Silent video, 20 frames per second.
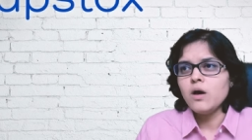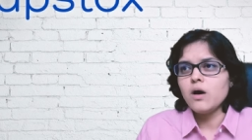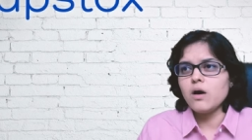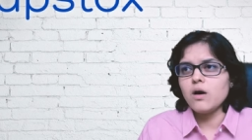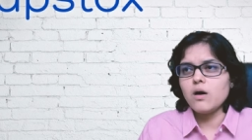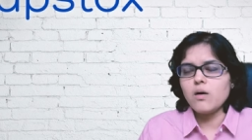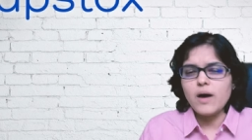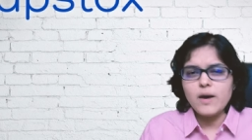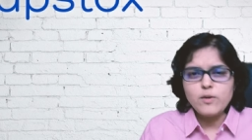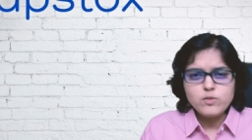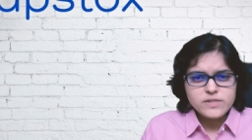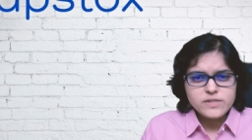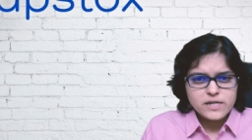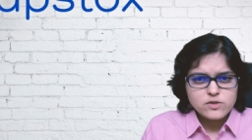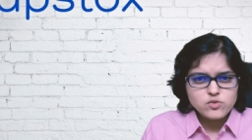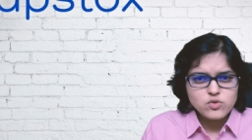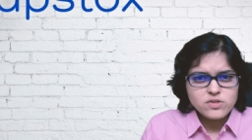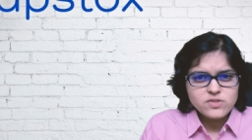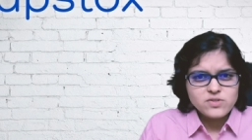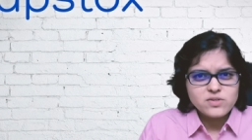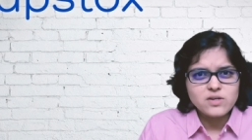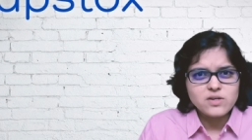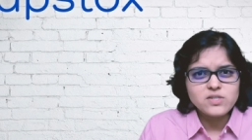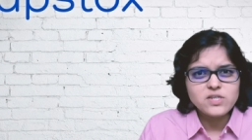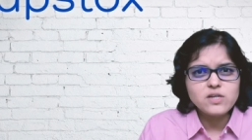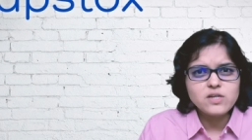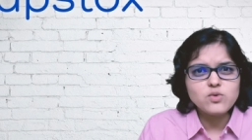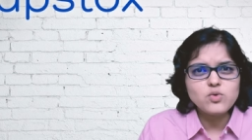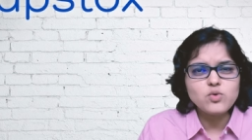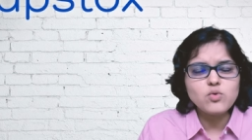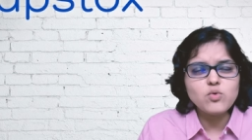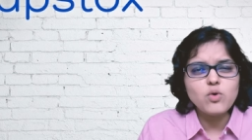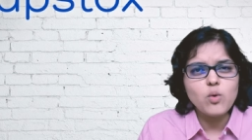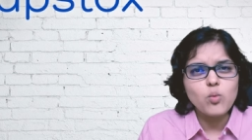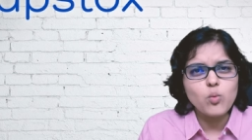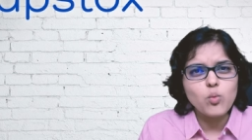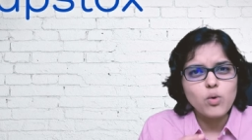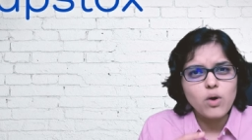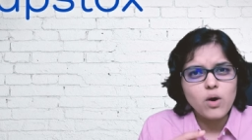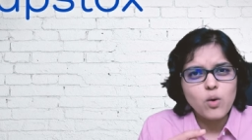uh, I was actually searching through
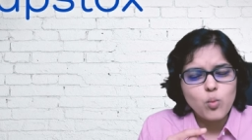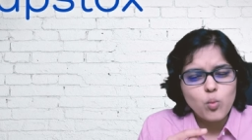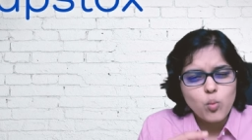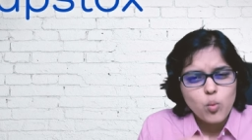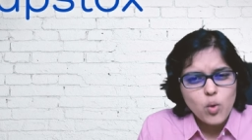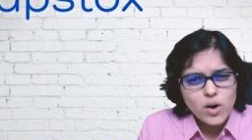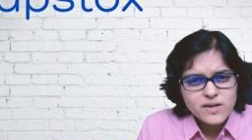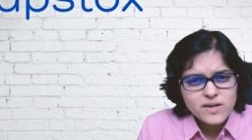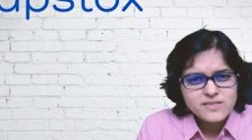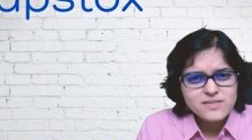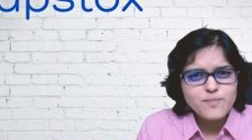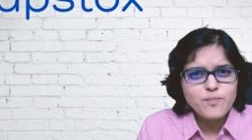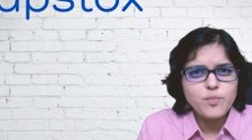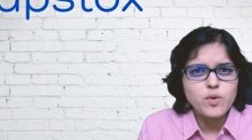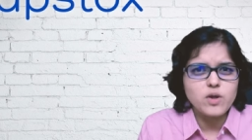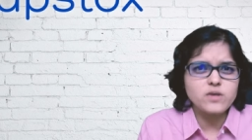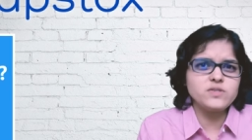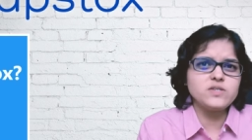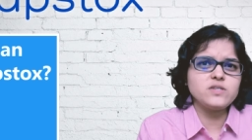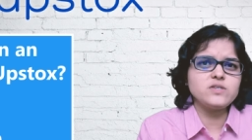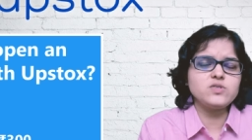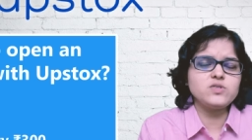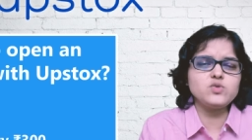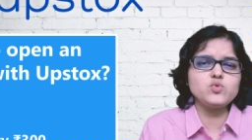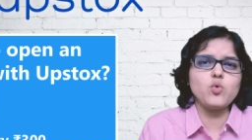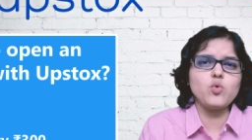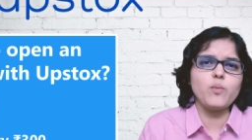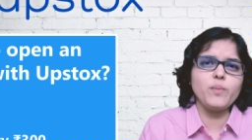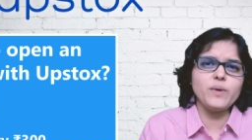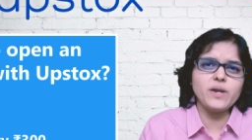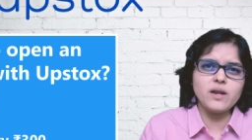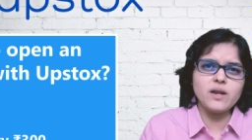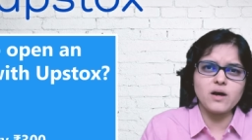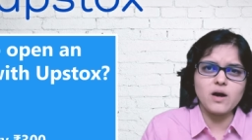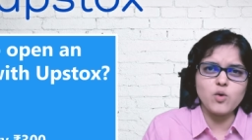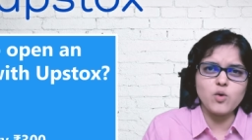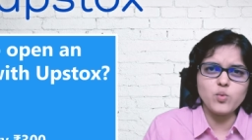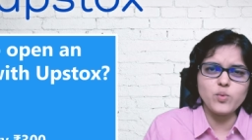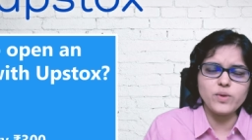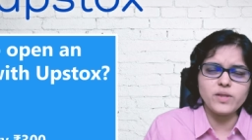what is the process to open an
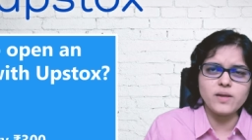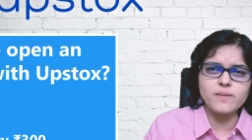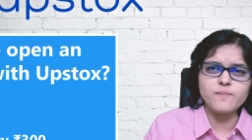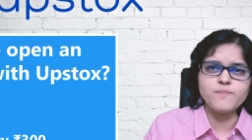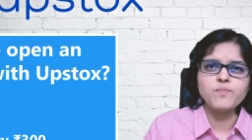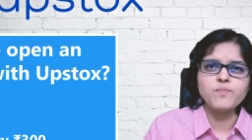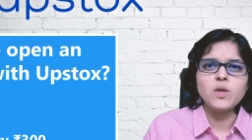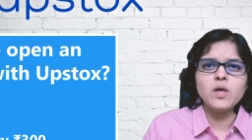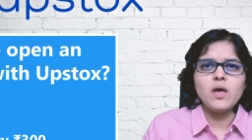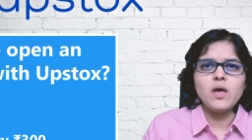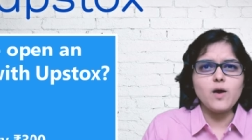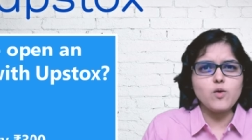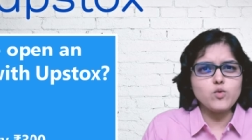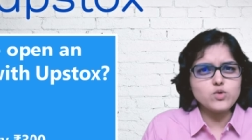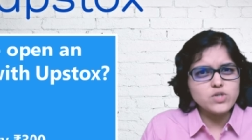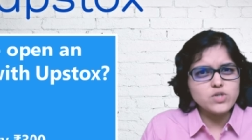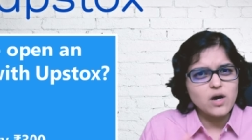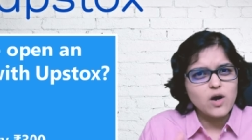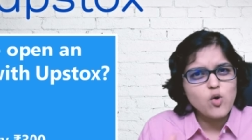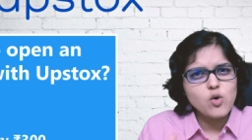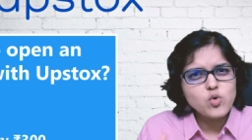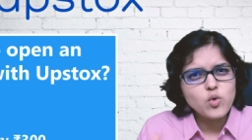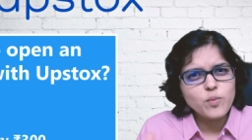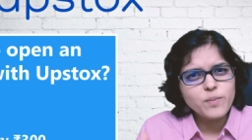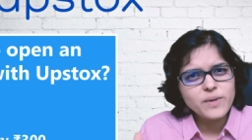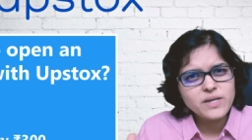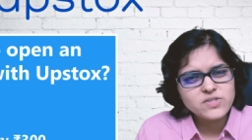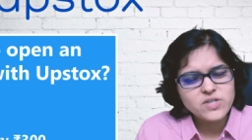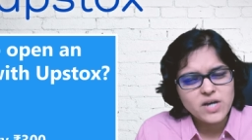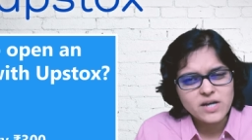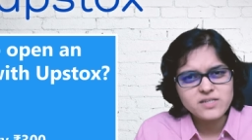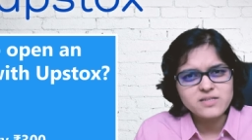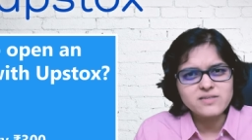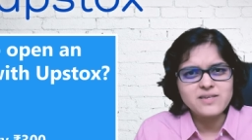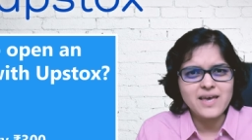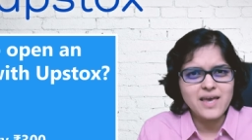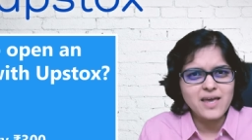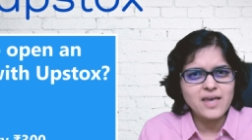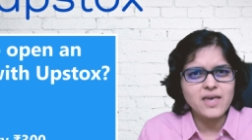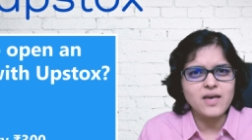account with them, kuch account opening charges
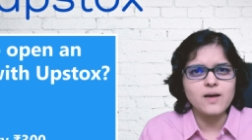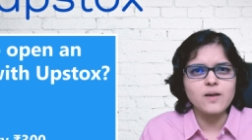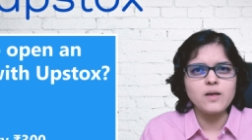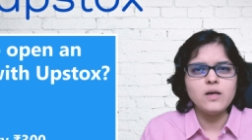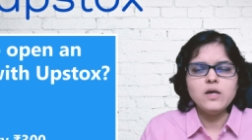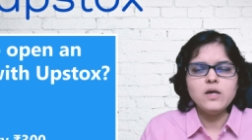hai kya.